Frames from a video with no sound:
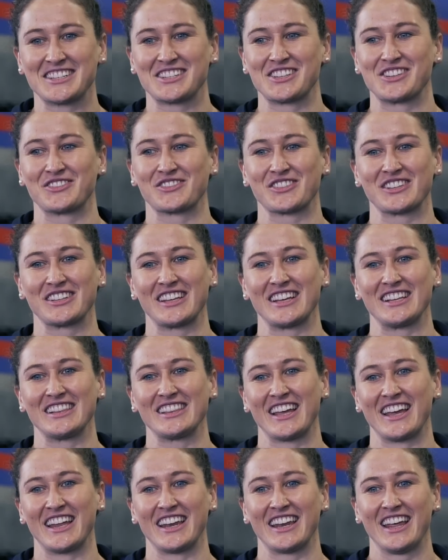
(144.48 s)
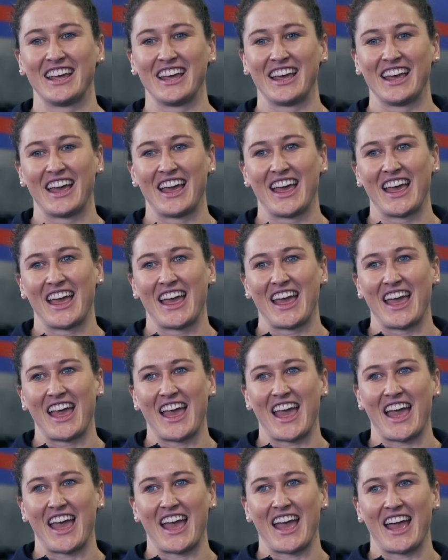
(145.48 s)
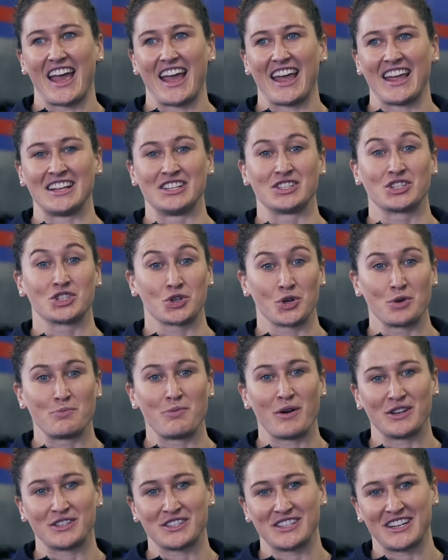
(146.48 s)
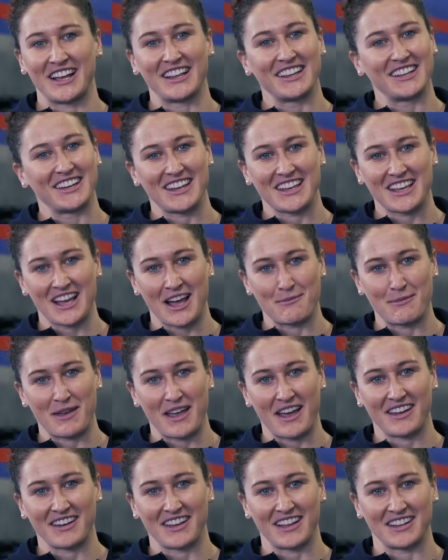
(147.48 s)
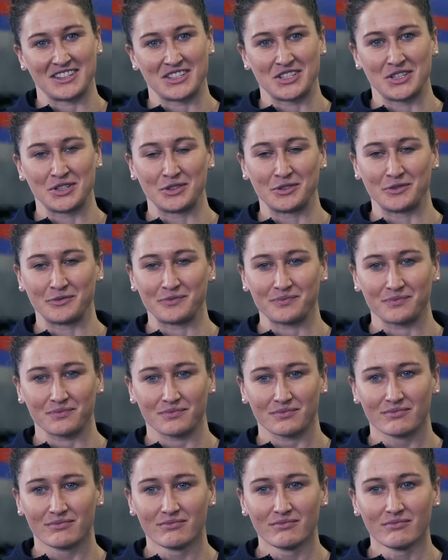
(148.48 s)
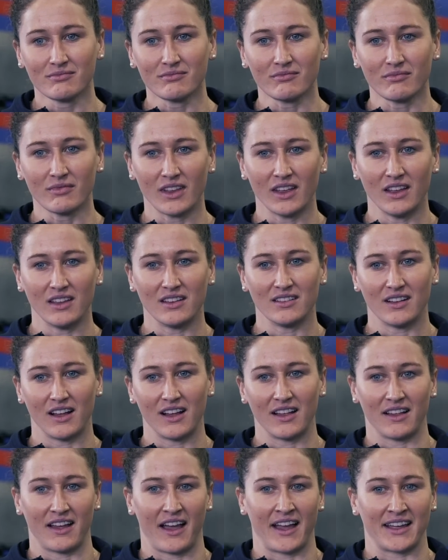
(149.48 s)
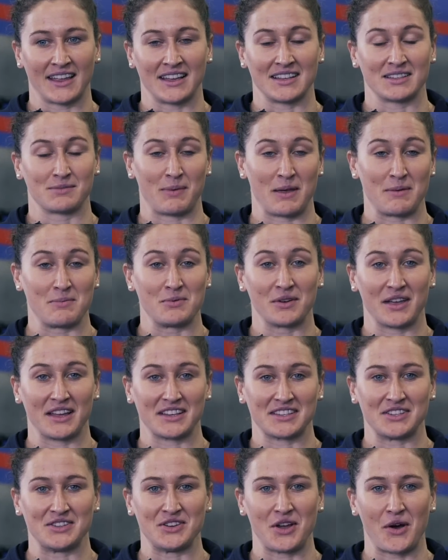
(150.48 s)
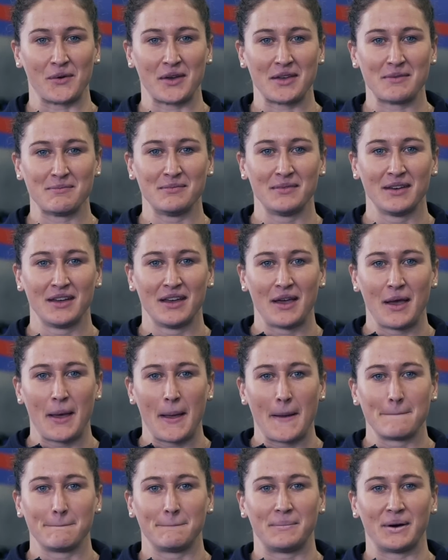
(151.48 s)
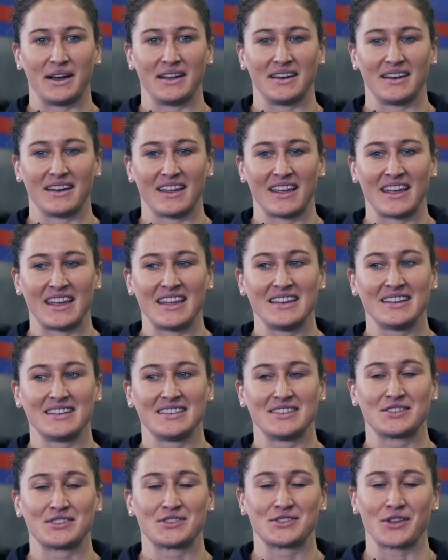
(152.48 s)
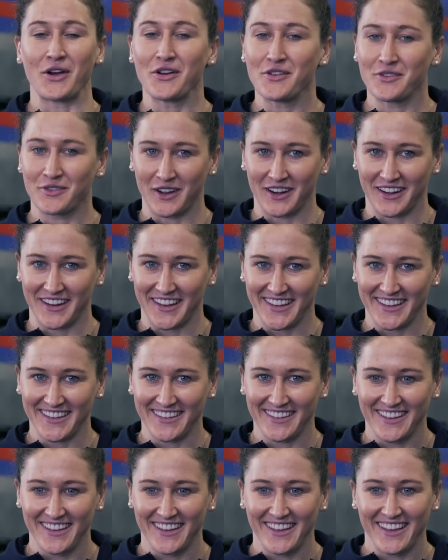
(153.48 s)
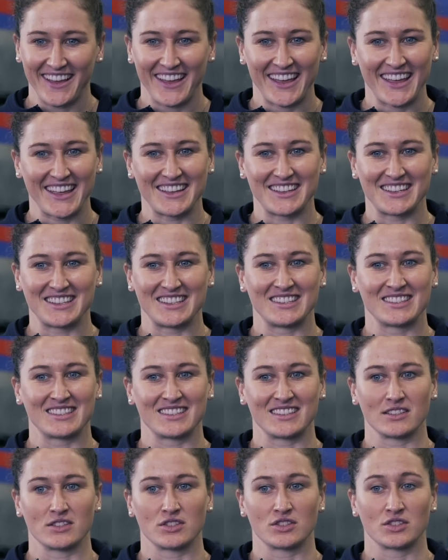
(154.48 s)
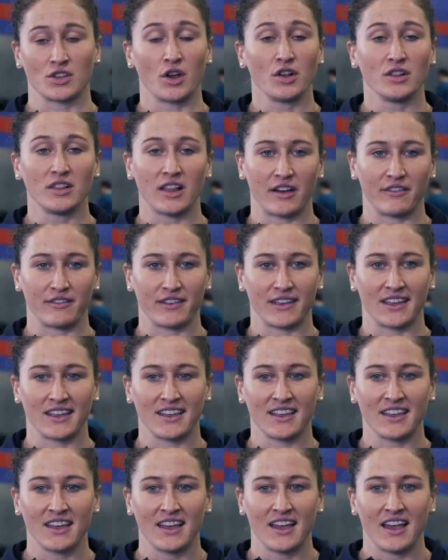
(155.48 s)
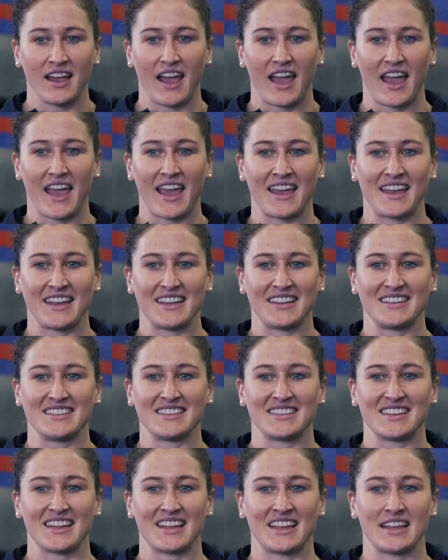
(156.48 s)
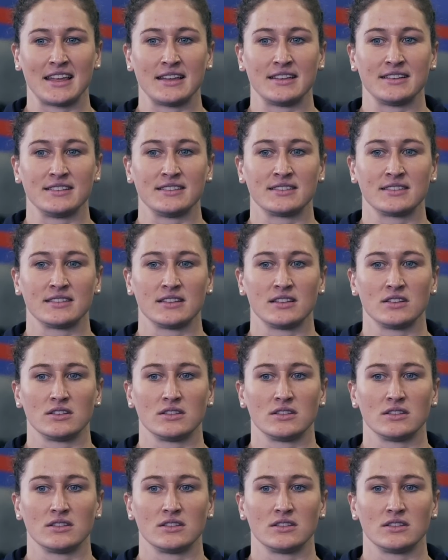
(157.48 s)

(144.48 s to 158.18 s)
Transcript: doesn't really let his true personality come out until, I guess, people get to know him. But he is so funny, he is so loving, and he is